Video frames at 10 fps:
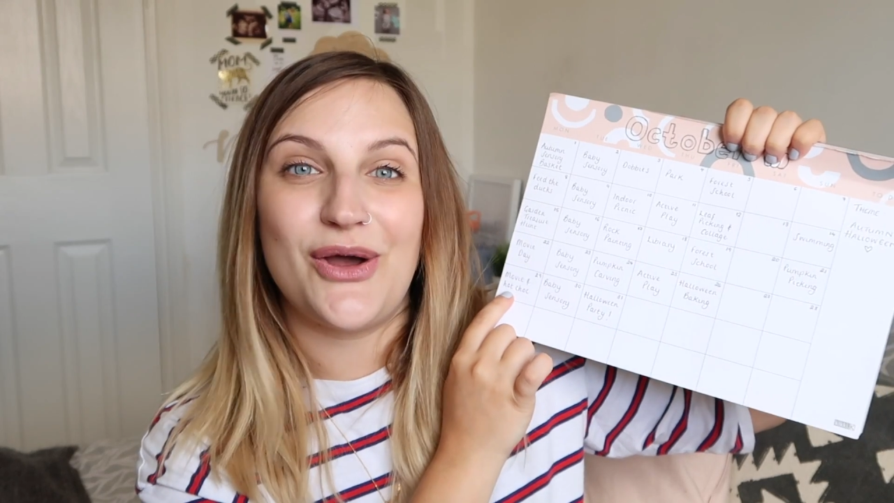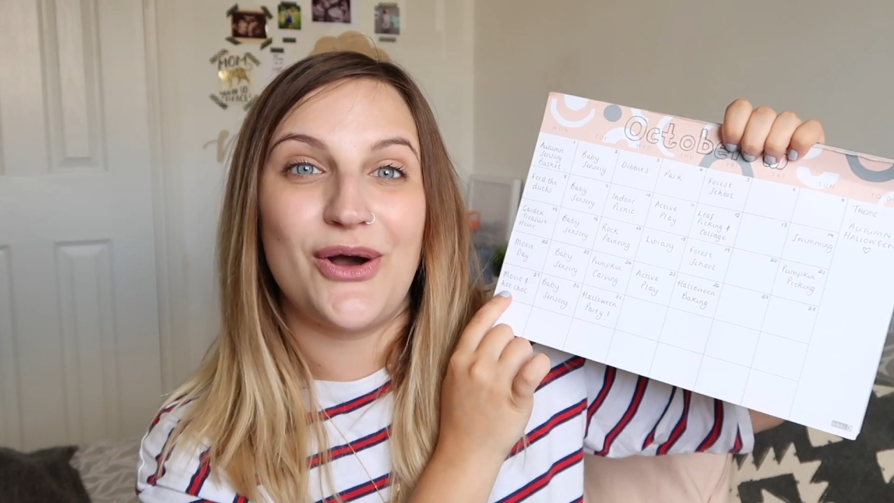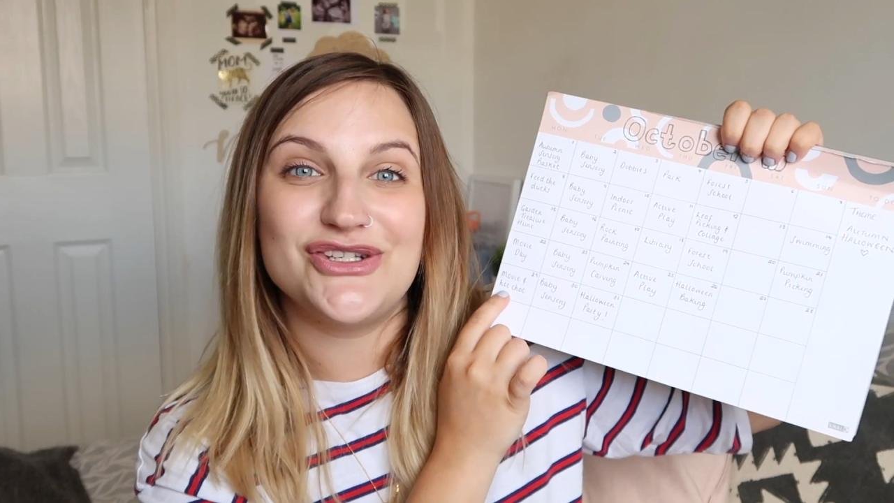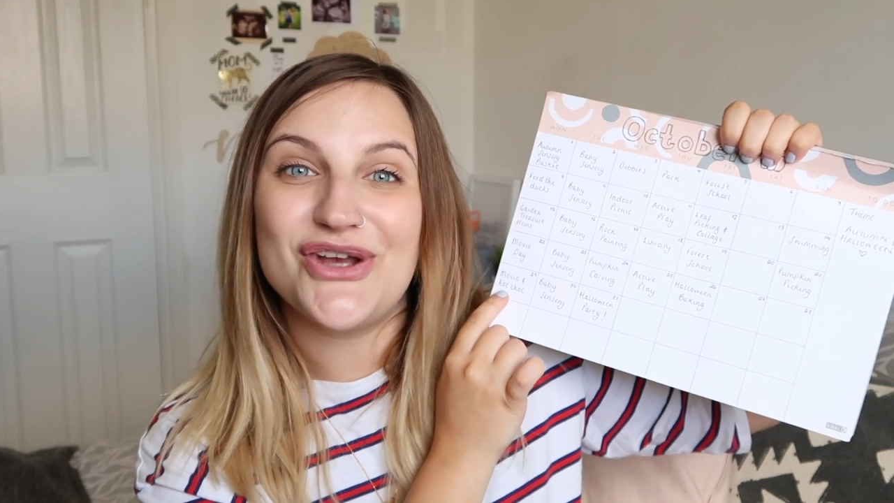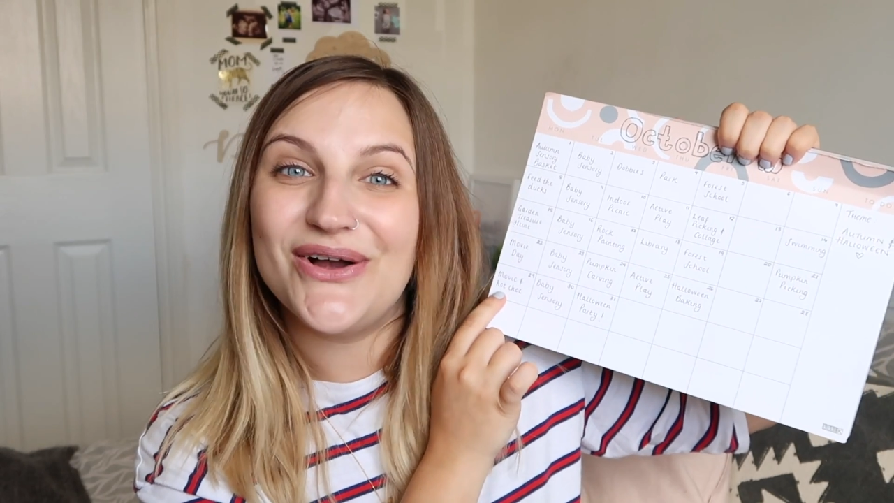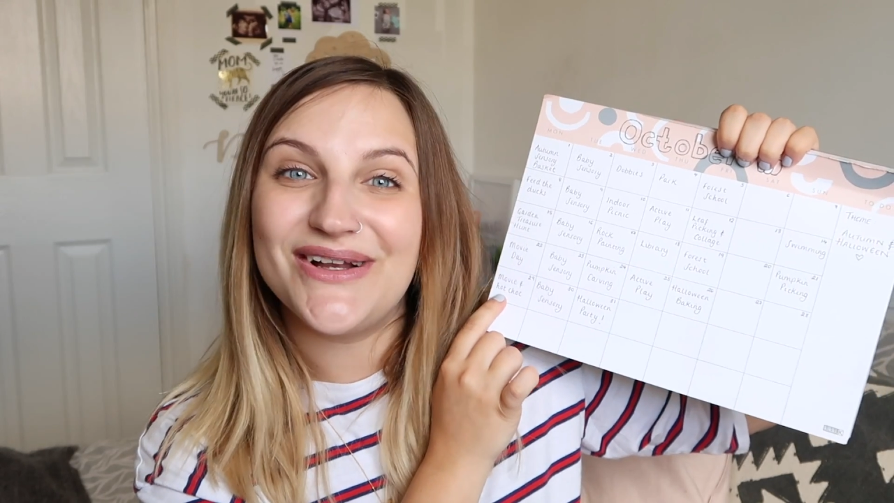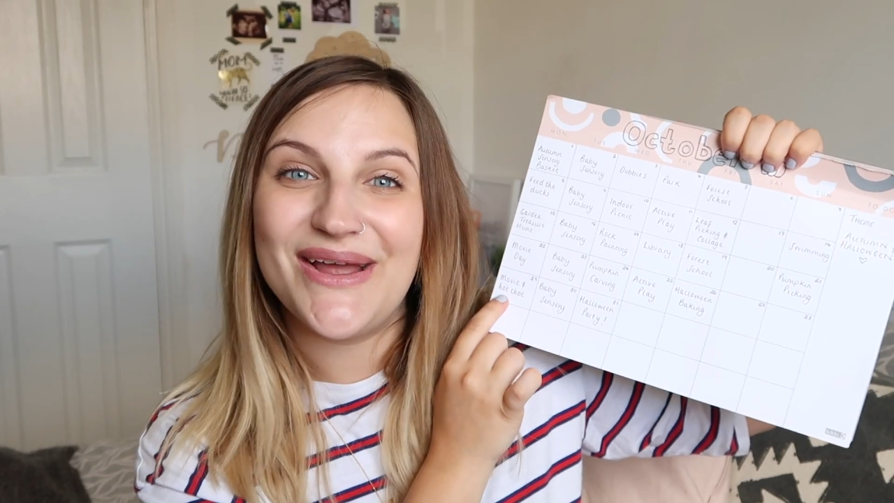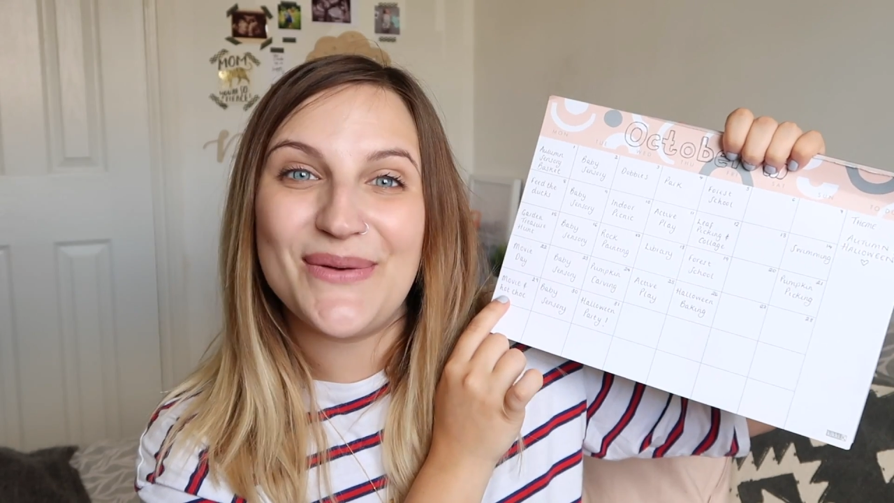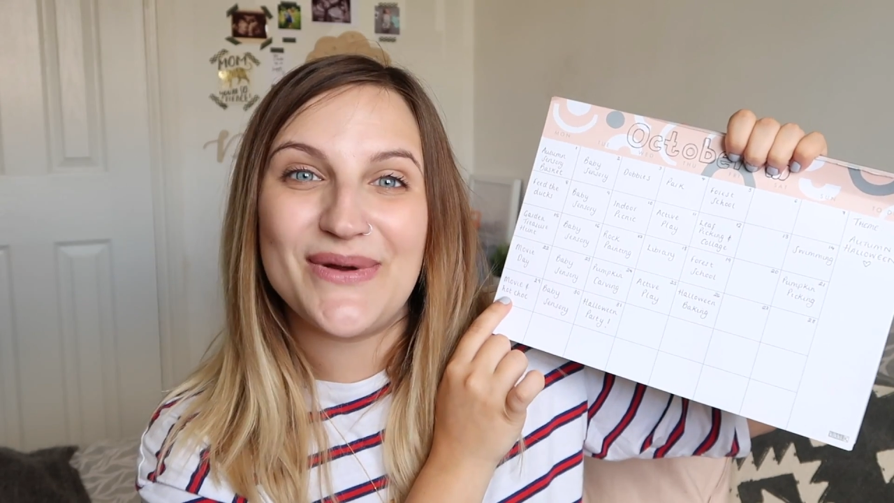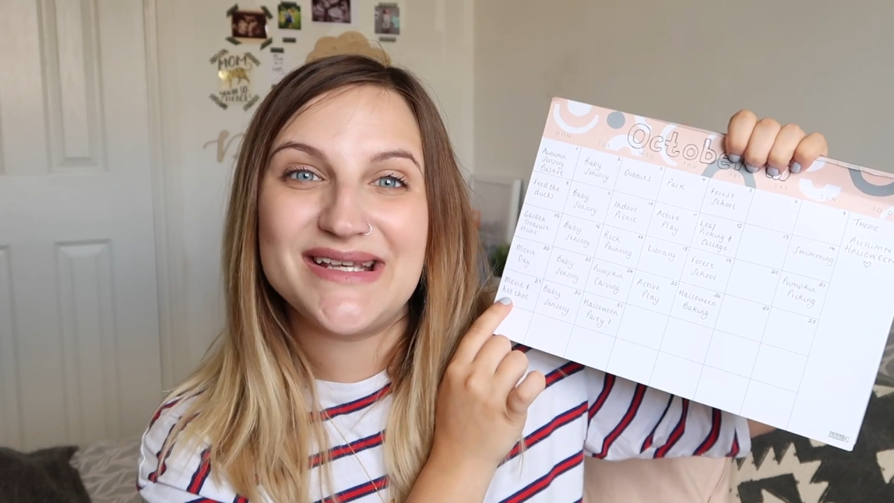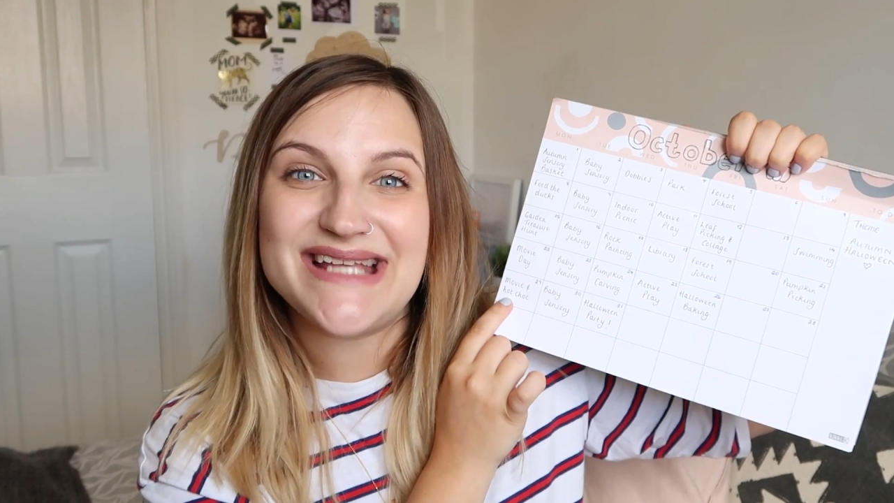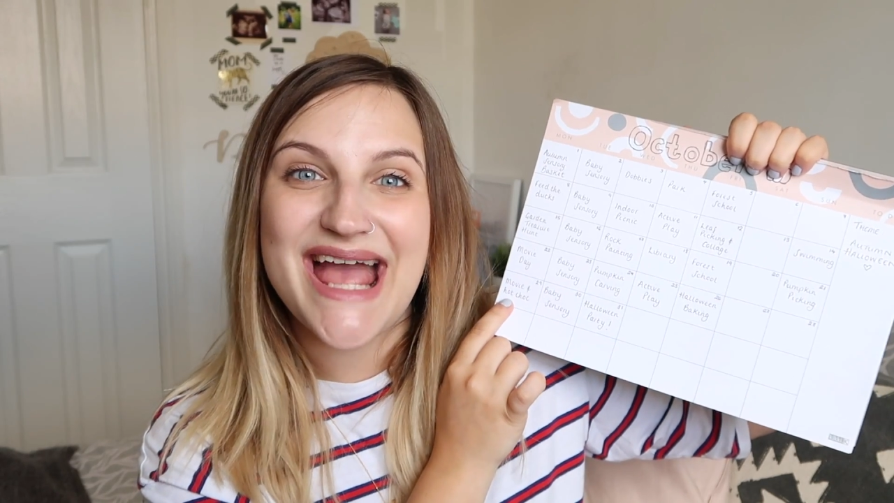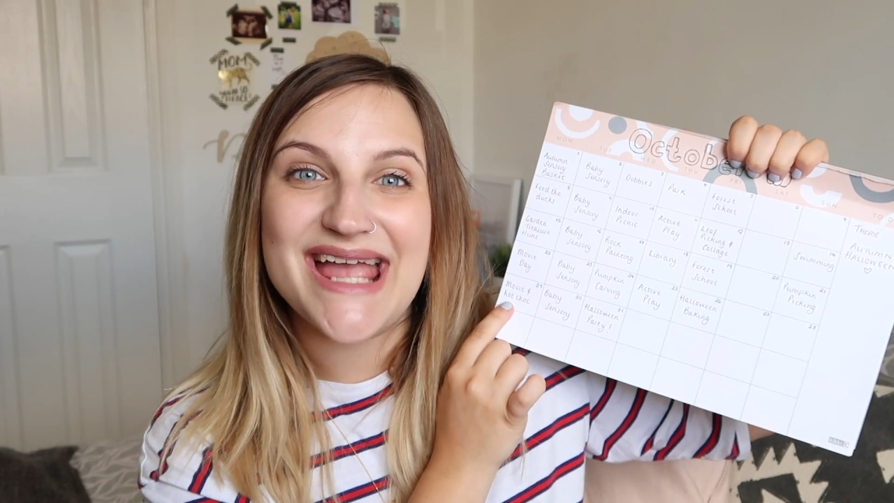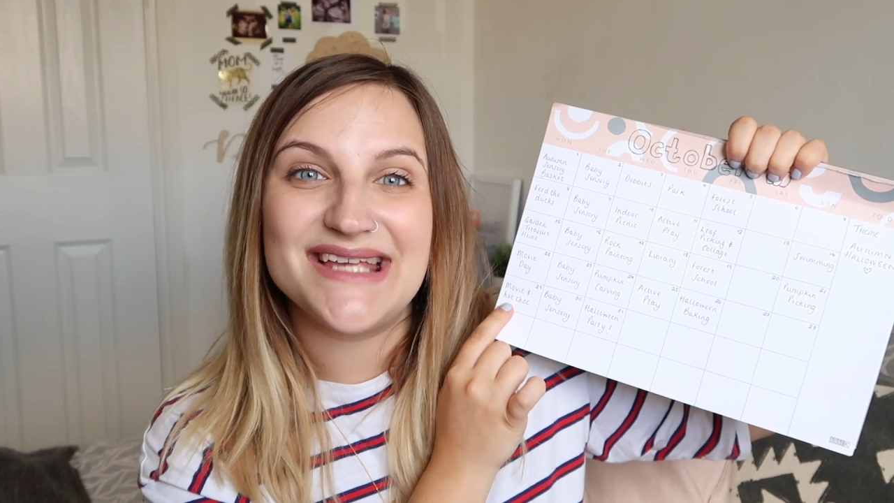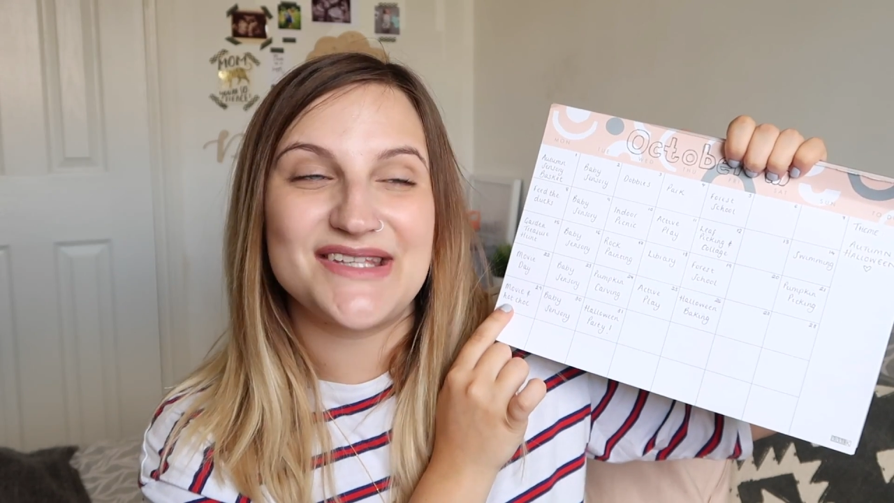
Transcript: hot chocolate one day,